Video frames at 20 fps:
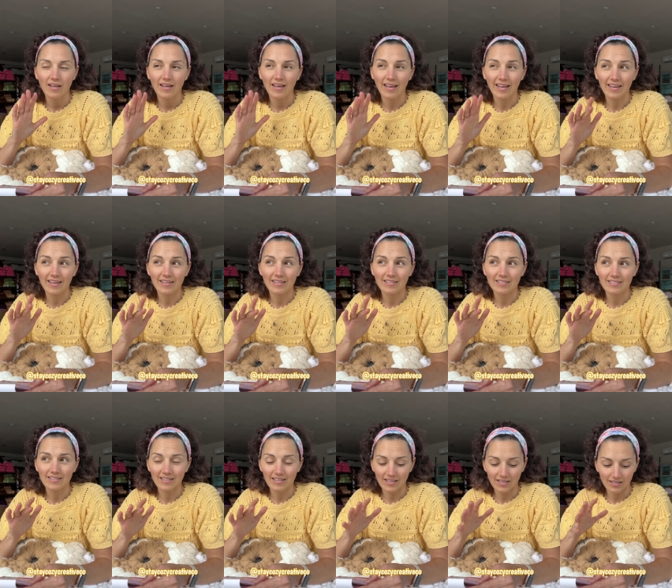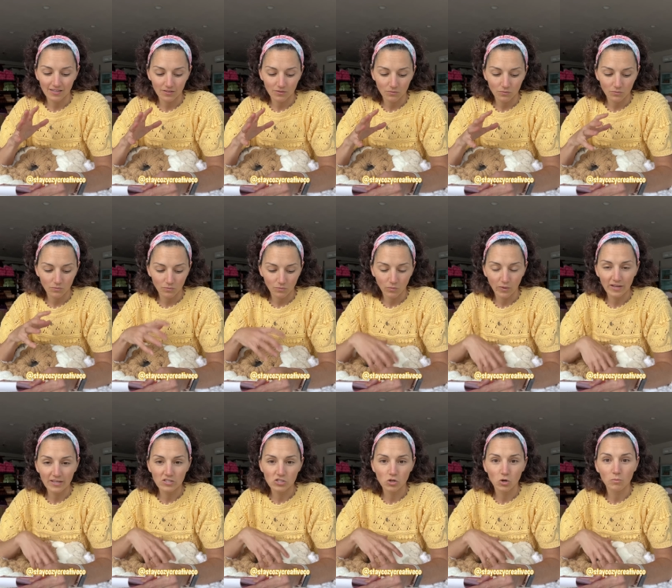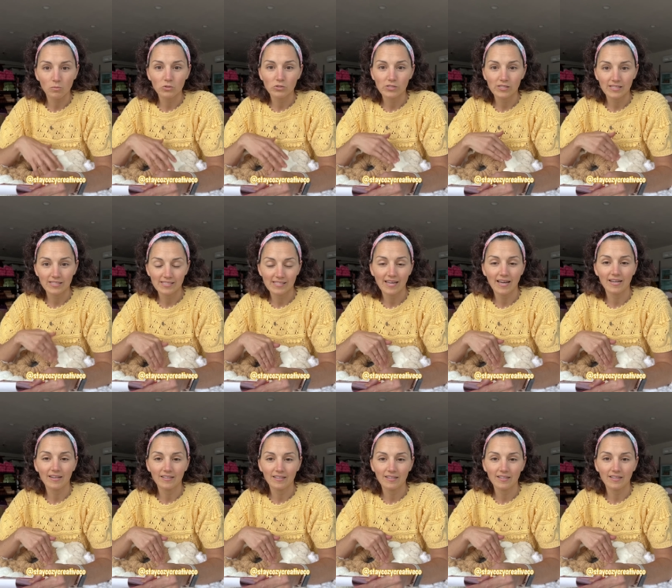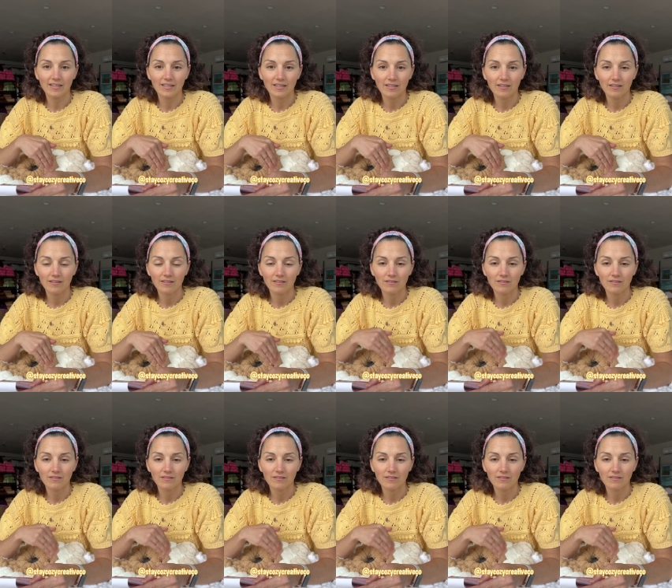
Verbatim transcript: and it weighs almost exactly